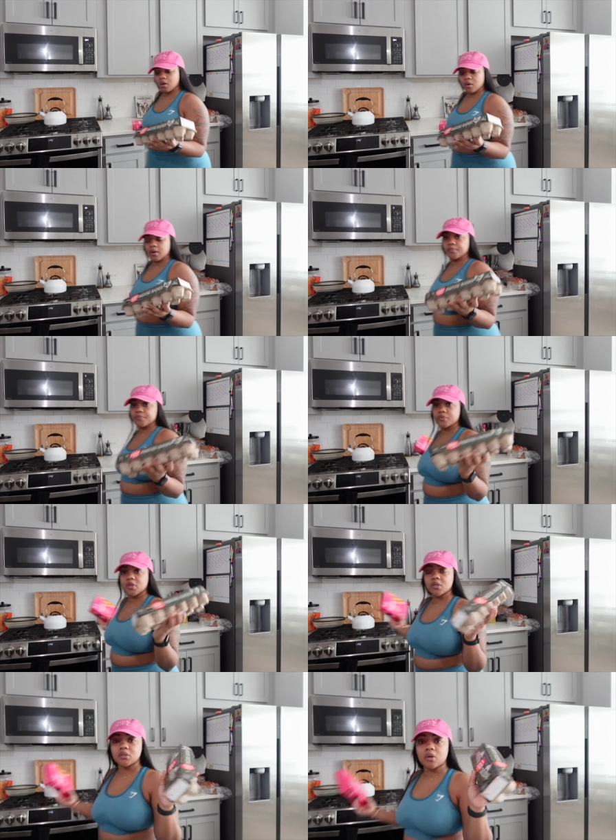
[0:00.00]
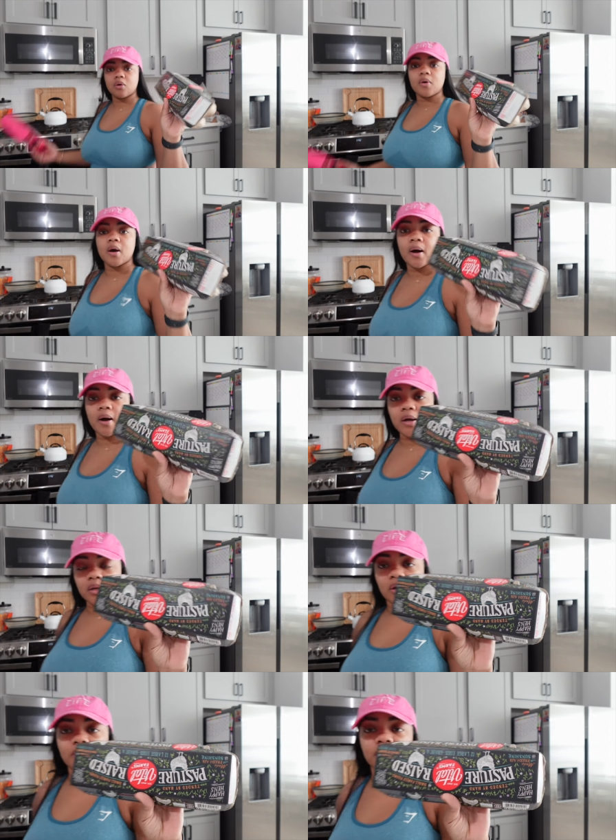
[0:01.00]
Okay, so I
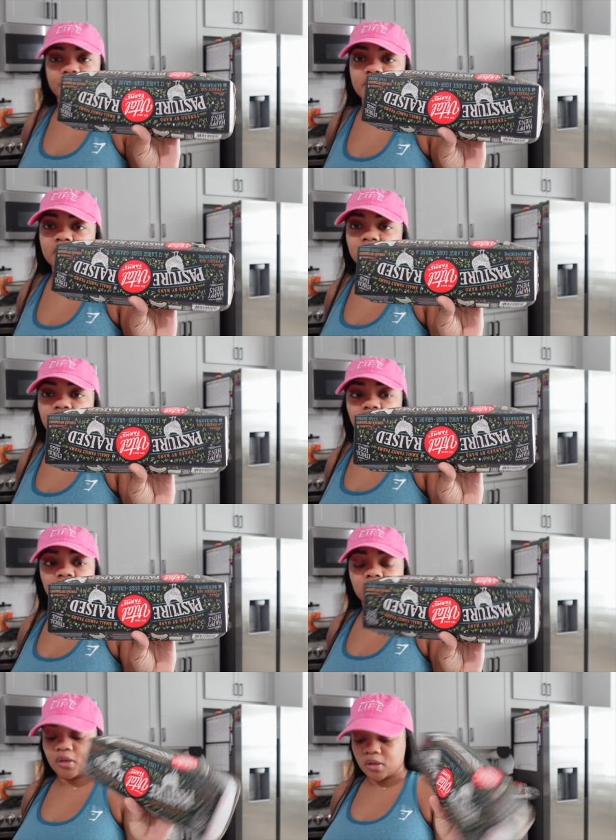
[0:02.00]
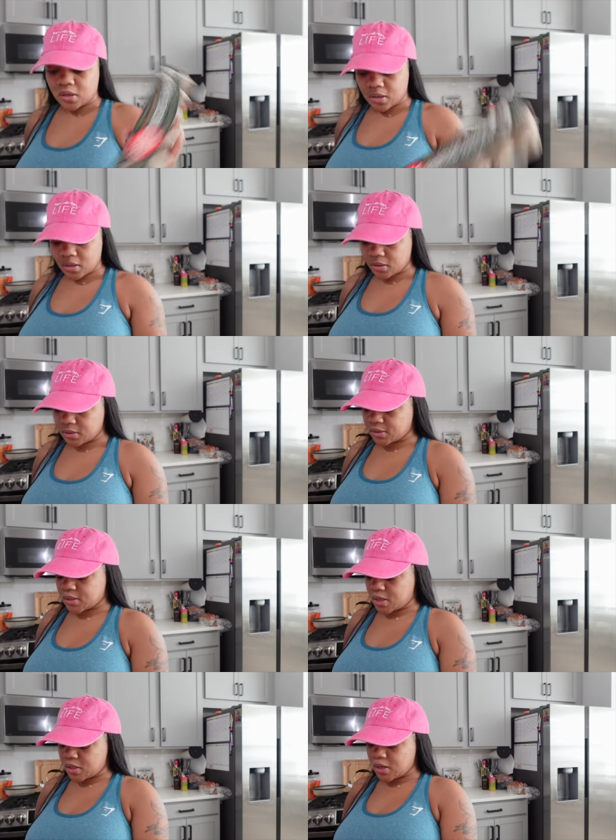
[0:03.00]
love these eggs.
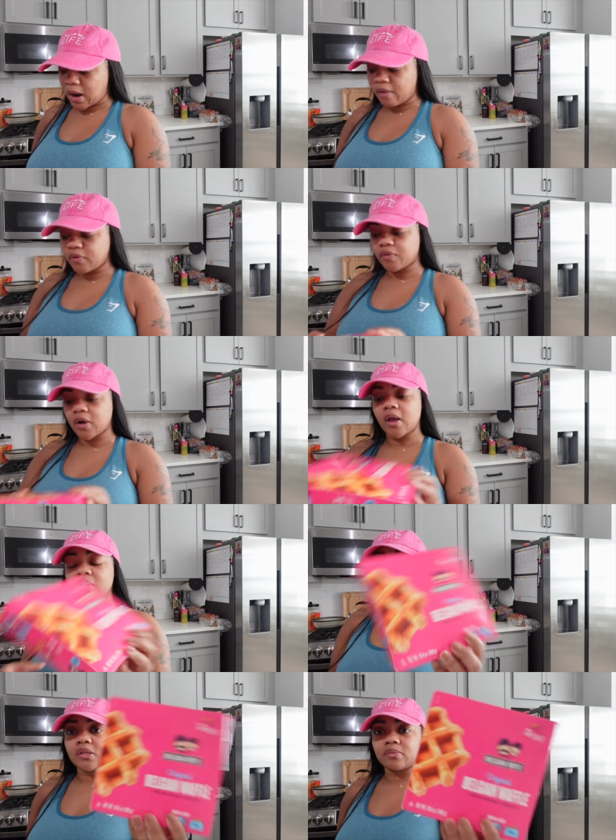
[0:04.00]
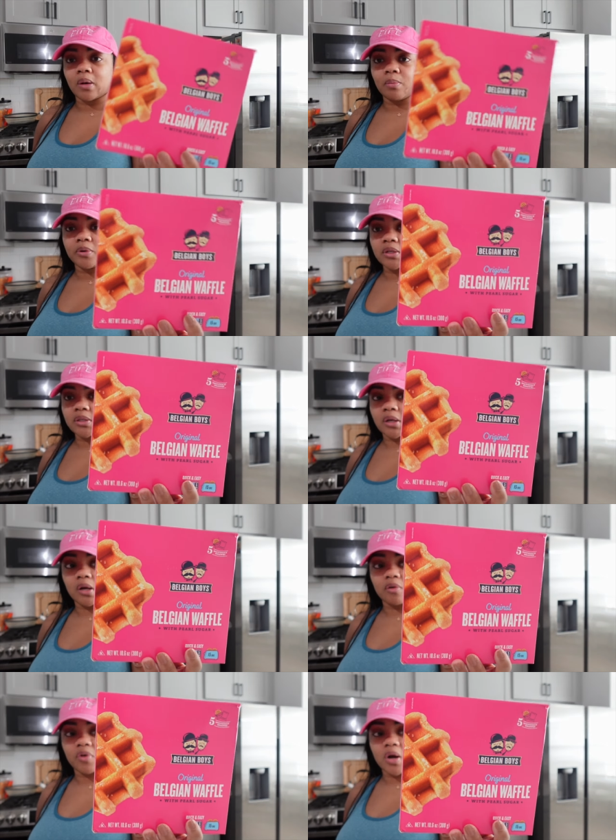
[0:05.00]
And then I've never had these, but I'm gonna put these in the
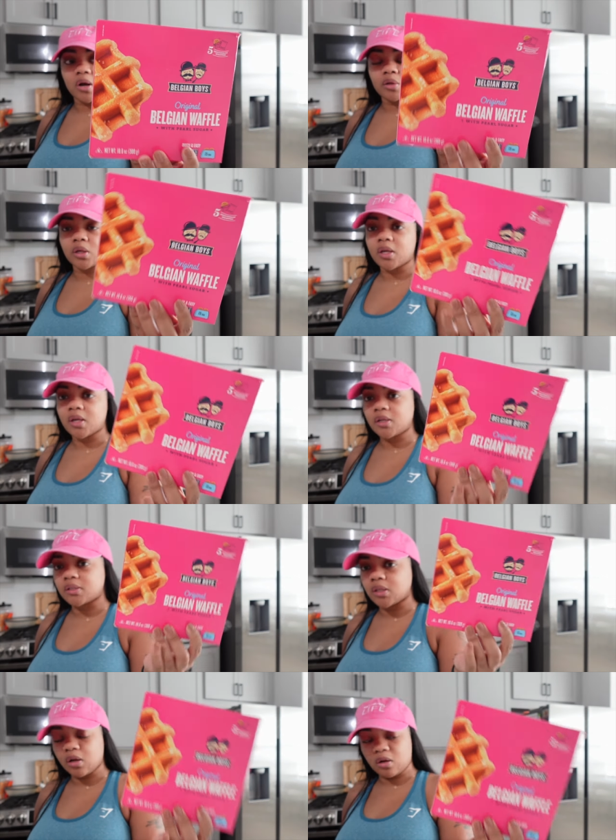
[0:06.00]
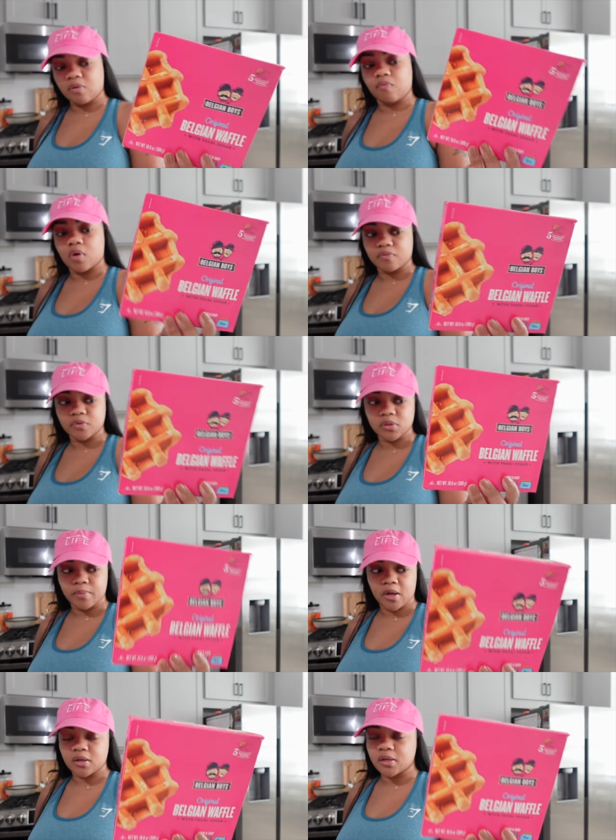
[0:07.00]
air fryer. The kids love waffles and
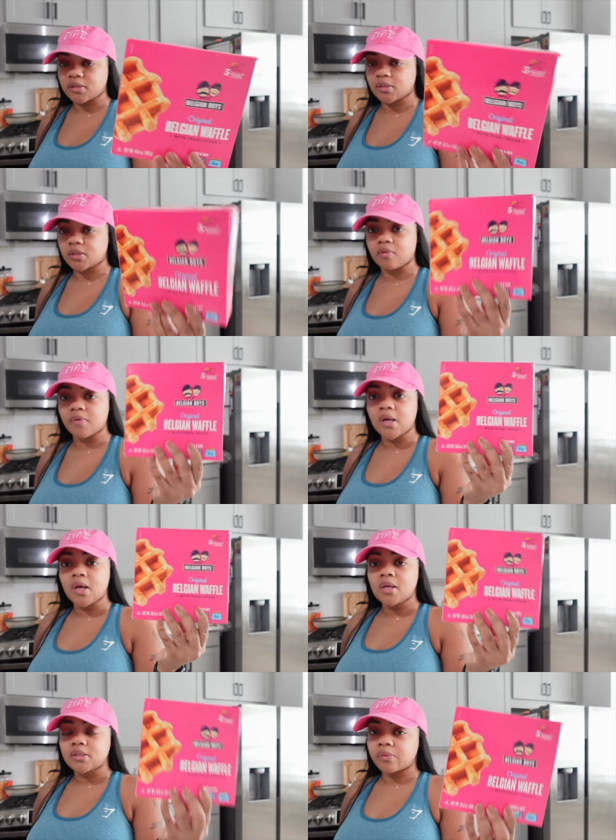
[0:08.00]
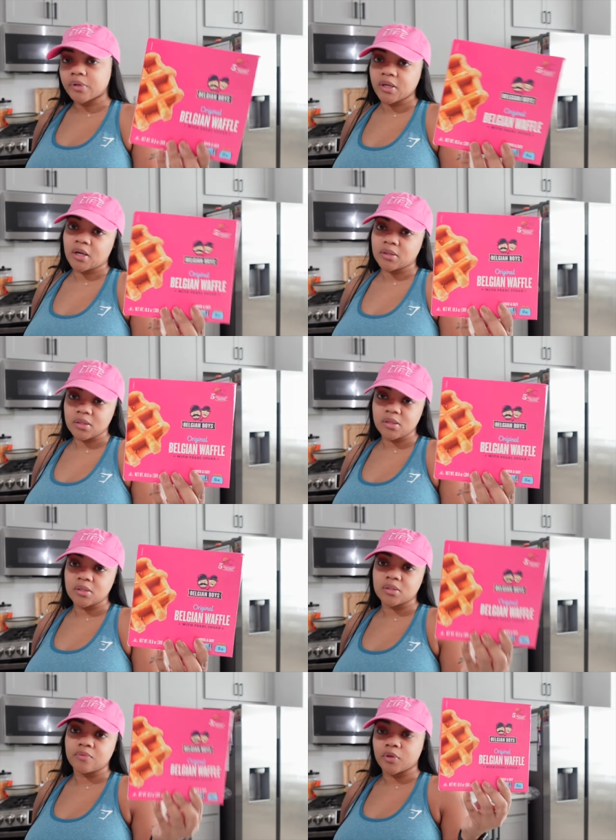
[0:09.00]
pancakes and stuff. So I really got
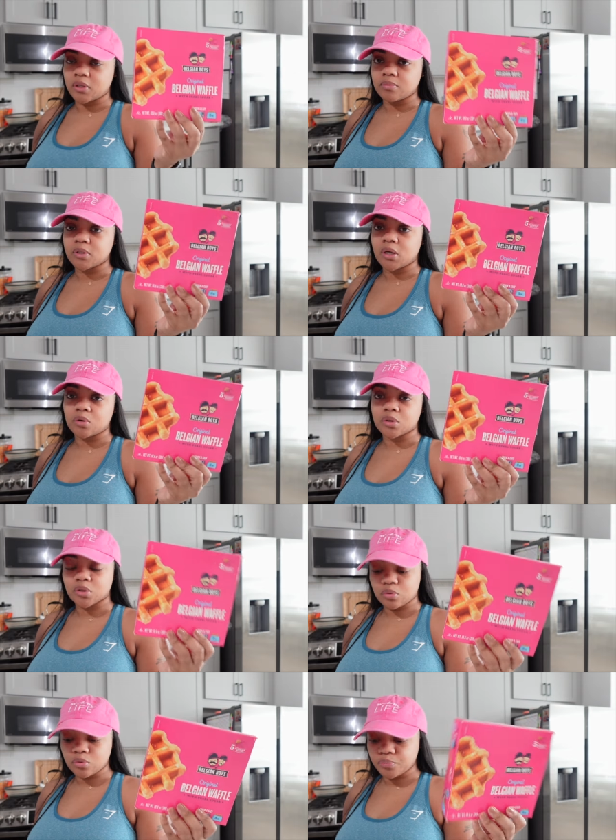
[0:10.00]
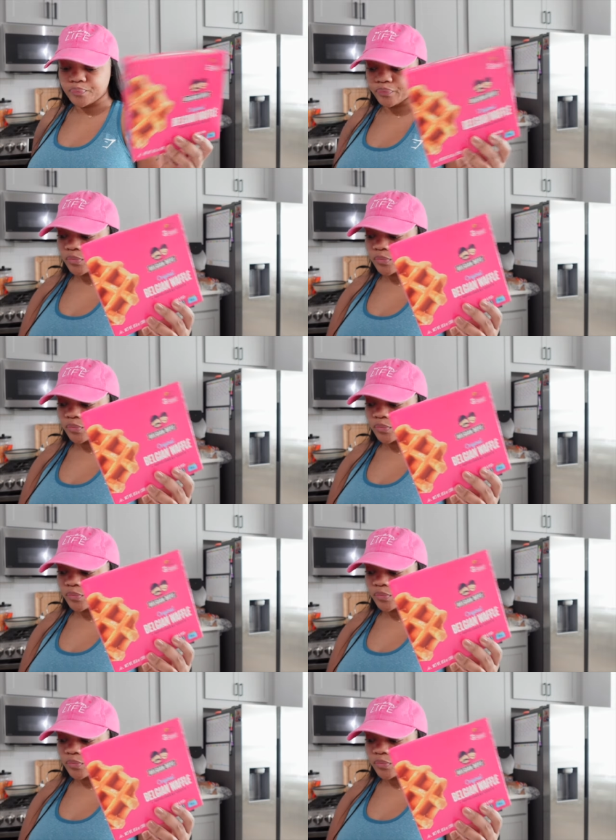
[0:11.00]
these for them to go to school.